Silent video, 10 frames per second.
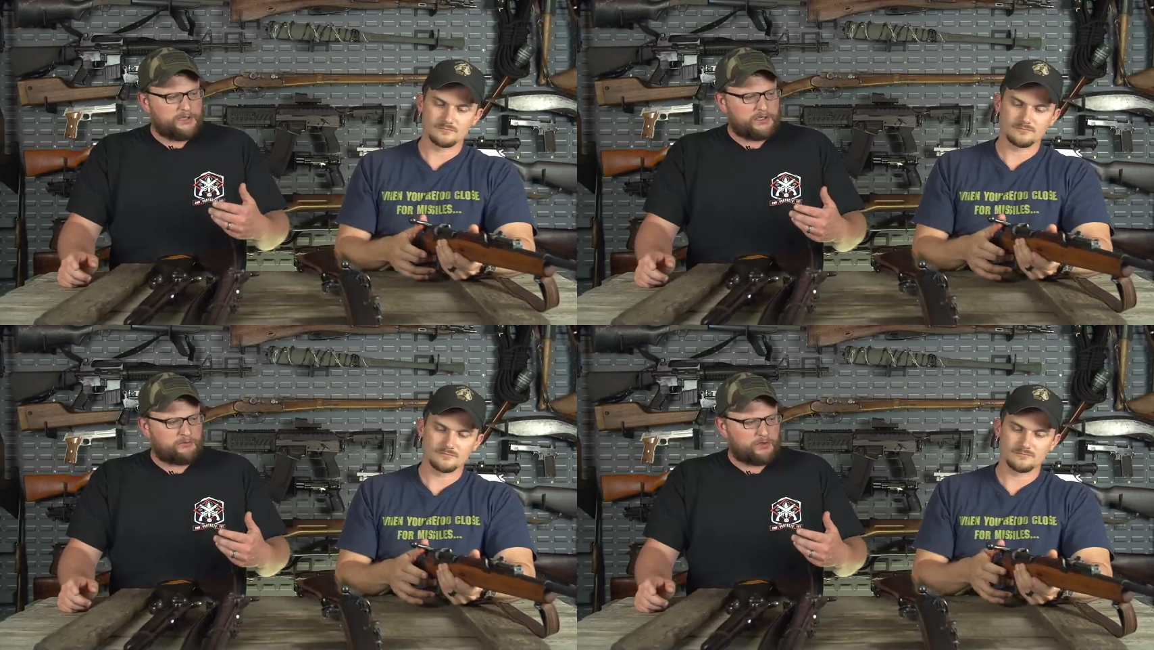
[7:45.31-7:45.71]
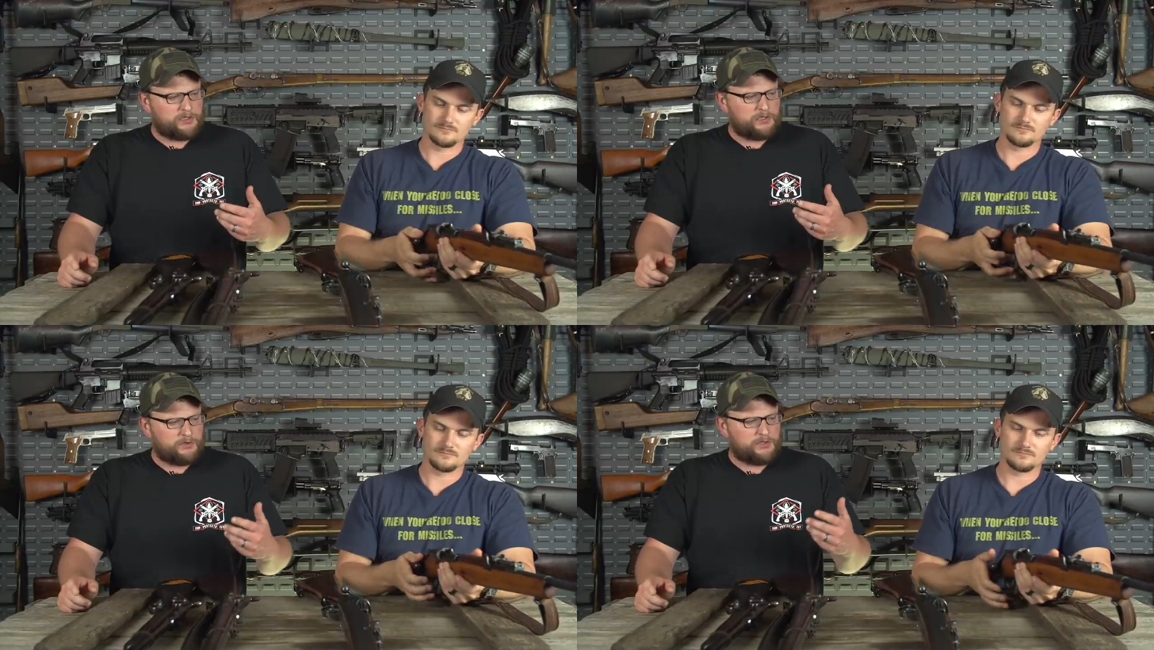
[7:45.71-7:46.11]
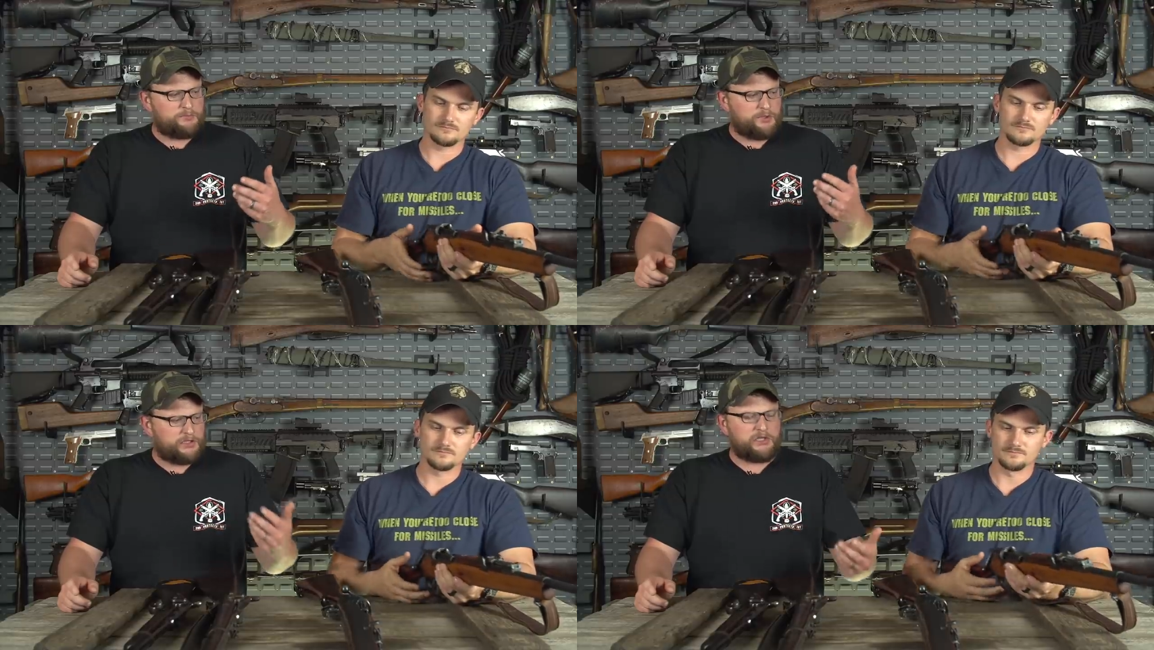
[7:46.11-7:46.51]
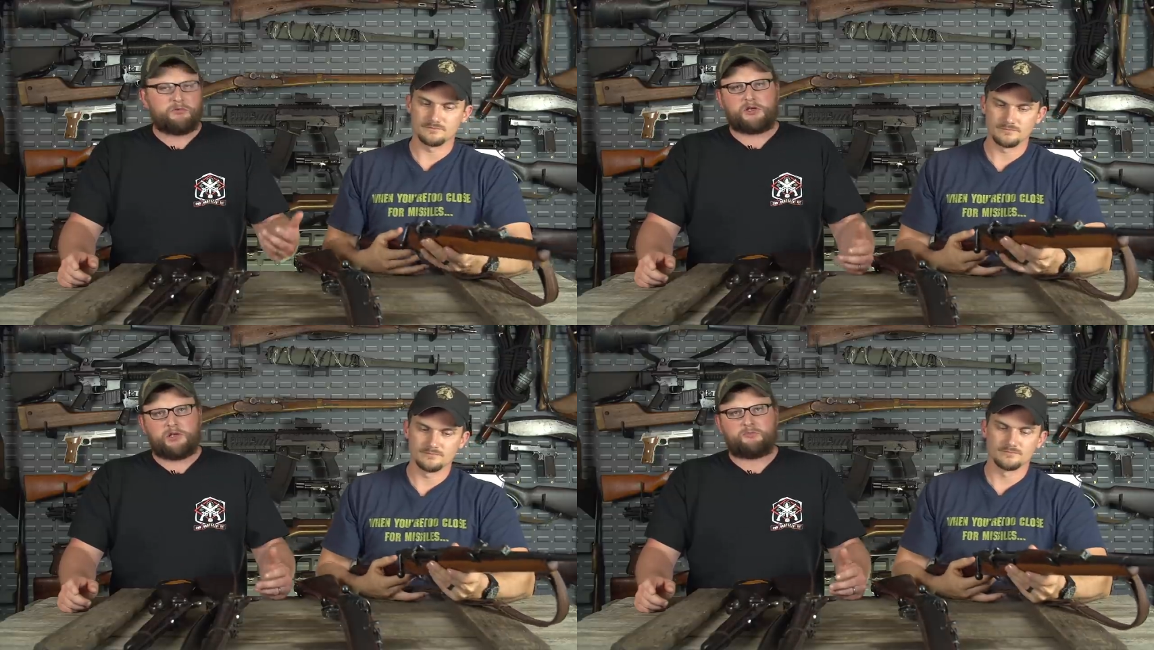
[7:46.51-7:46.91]
Speaker 1: being really, really picky
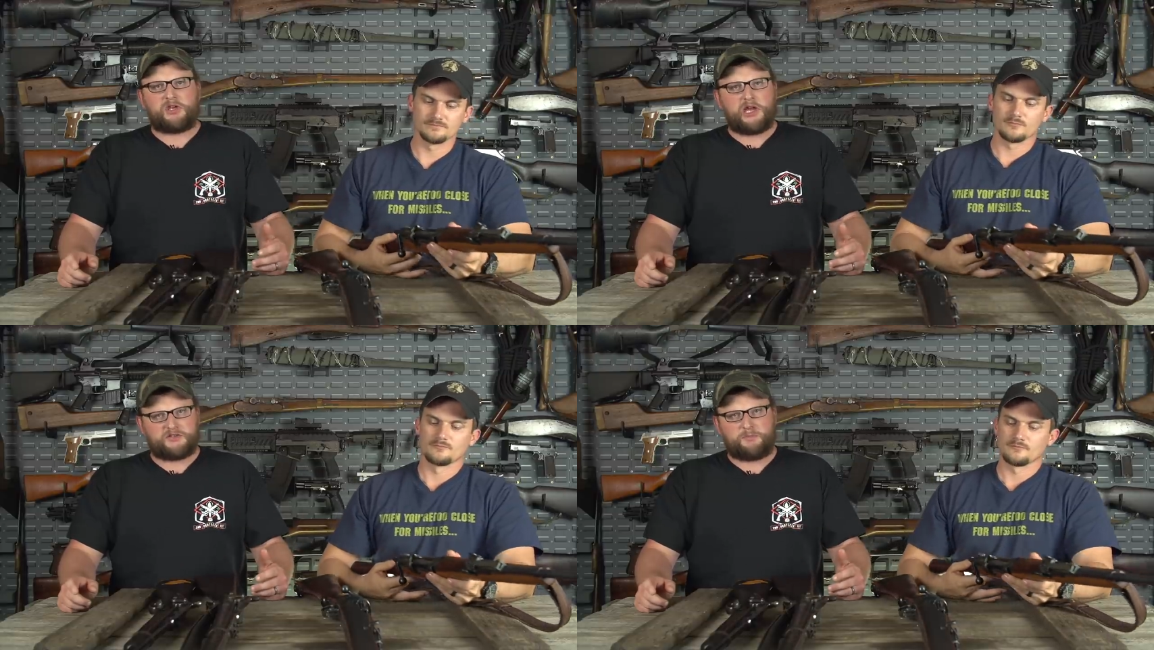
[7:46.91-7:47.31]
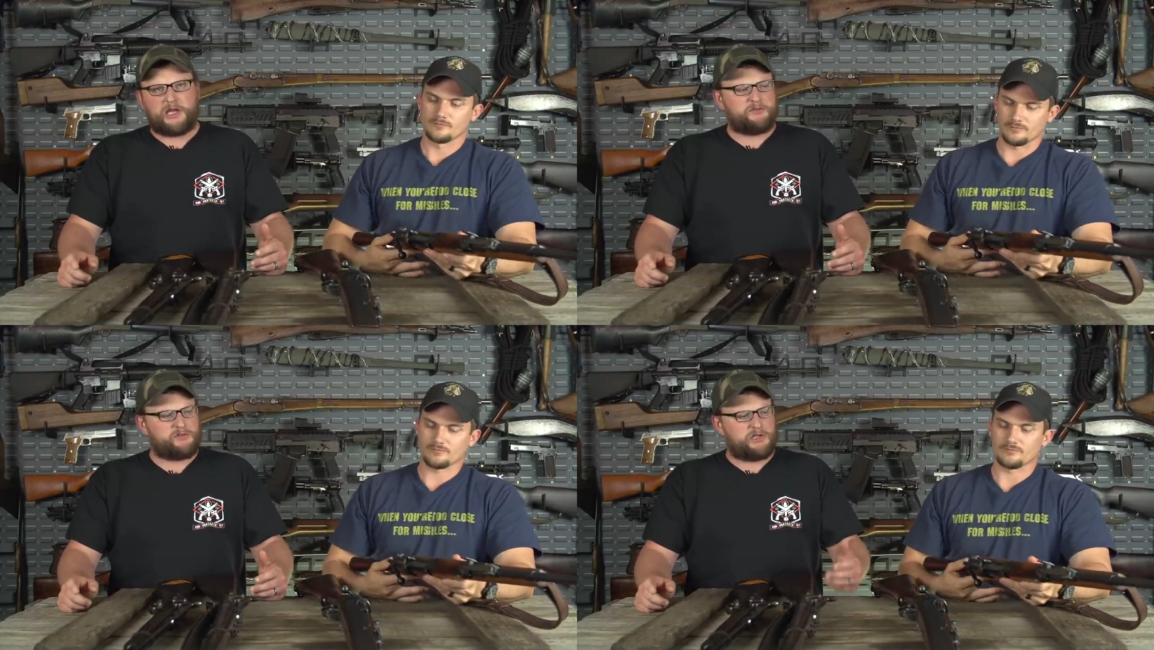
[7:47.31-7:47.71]
when it comes to headspace.